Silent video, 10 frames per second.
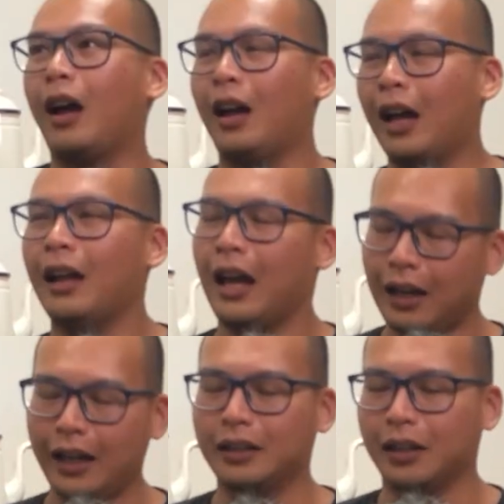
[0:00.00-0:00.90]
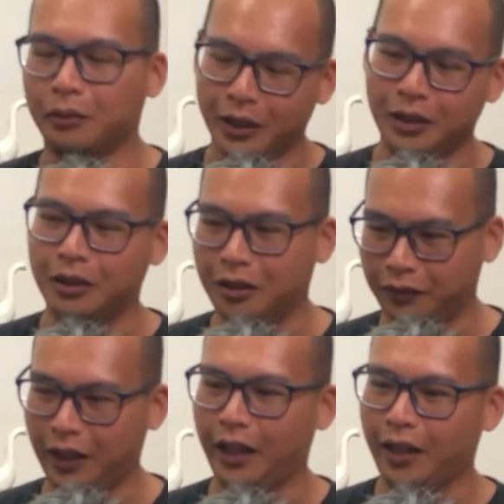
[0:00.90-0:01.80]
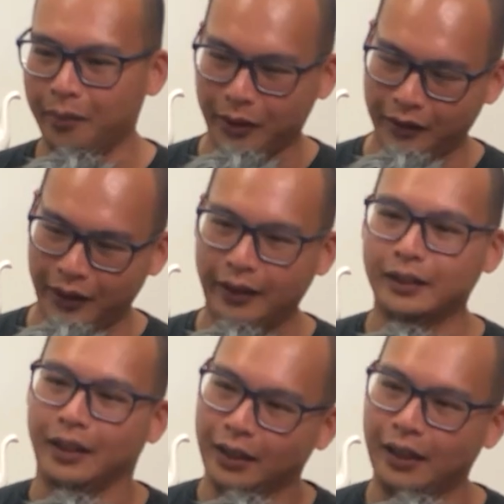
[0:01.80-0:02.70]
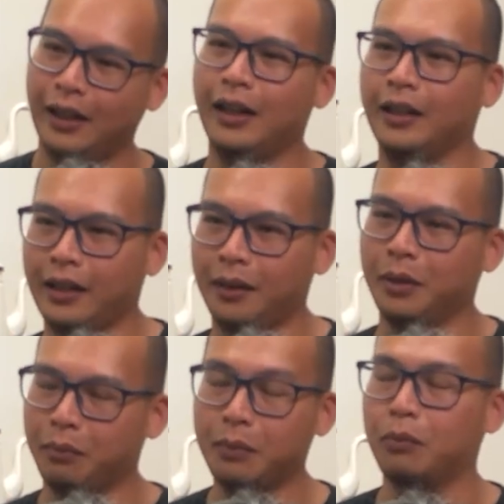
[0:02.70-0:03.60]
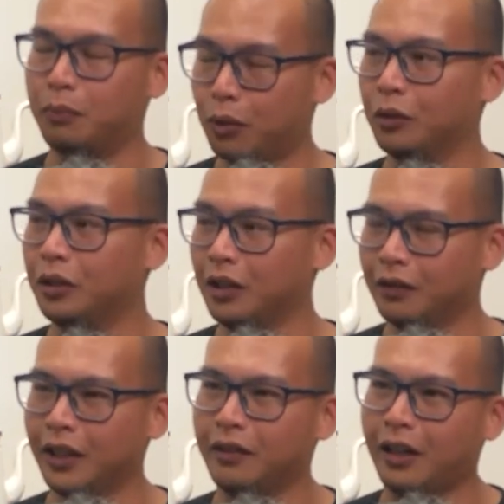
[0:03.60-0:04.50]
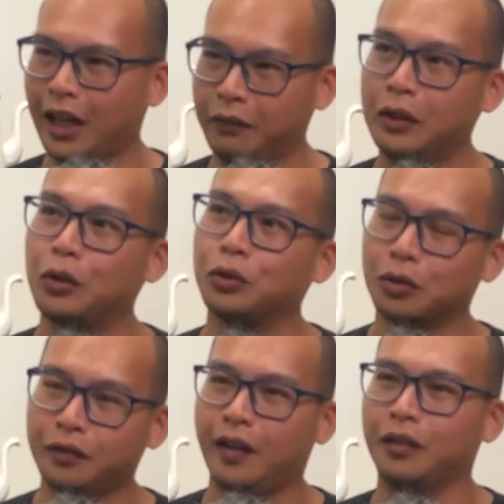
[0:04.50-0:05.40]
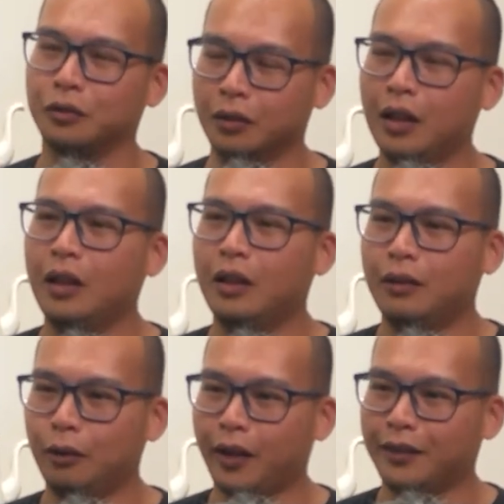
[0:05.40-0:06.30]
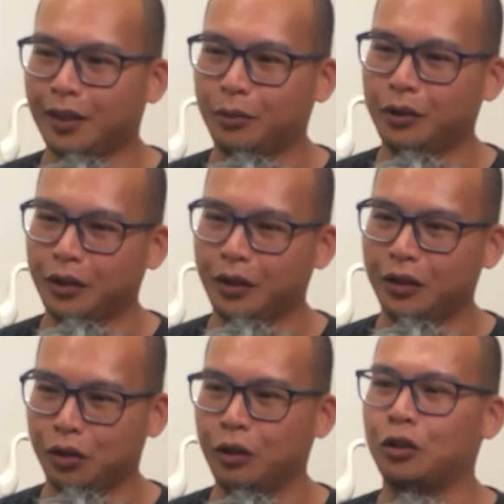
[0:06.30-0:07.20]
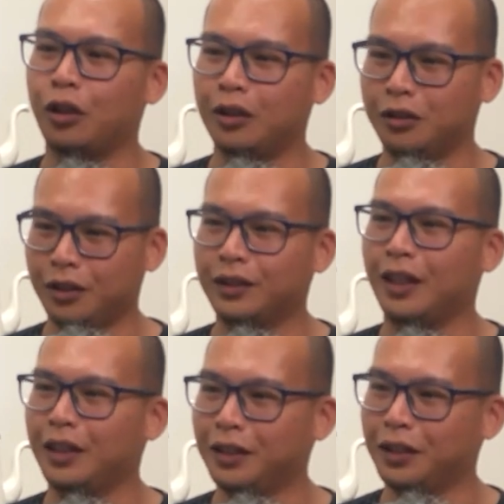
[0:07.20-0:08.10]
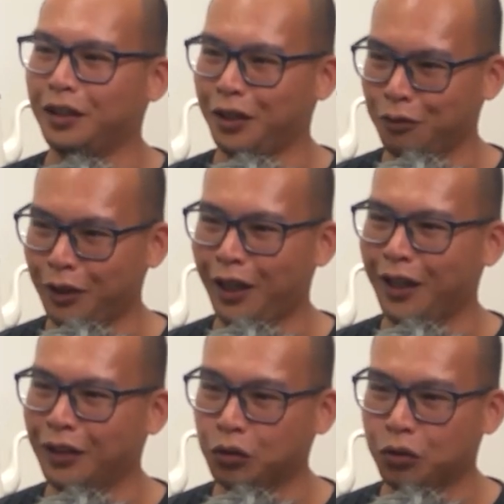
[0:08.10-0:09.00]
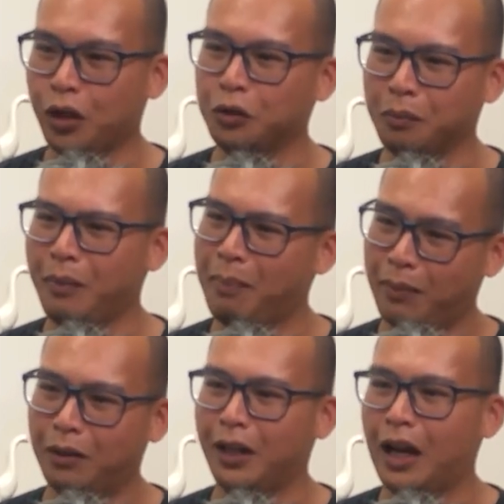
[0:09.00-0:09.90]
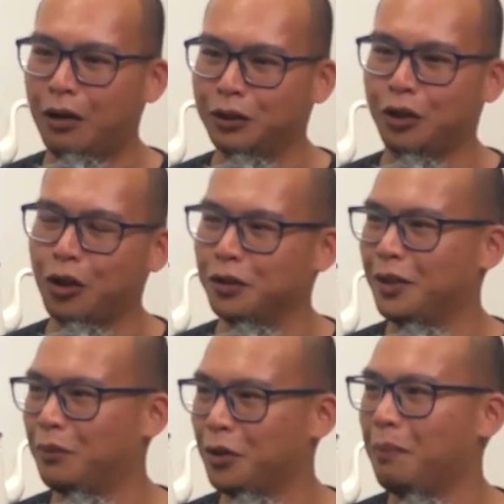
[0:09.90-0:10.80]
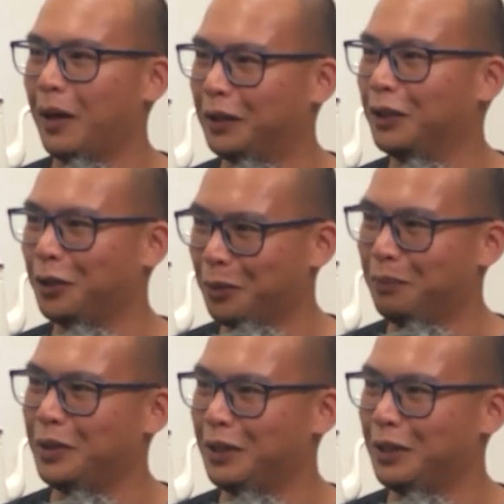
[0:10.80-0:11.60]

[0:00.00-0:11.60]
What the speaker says: I like that way of thinking about things, and I'm a big proponent of that, right? I even go so far to look at some of the gerontology studies in the UK to try to map out like how is your consumption pattern going to be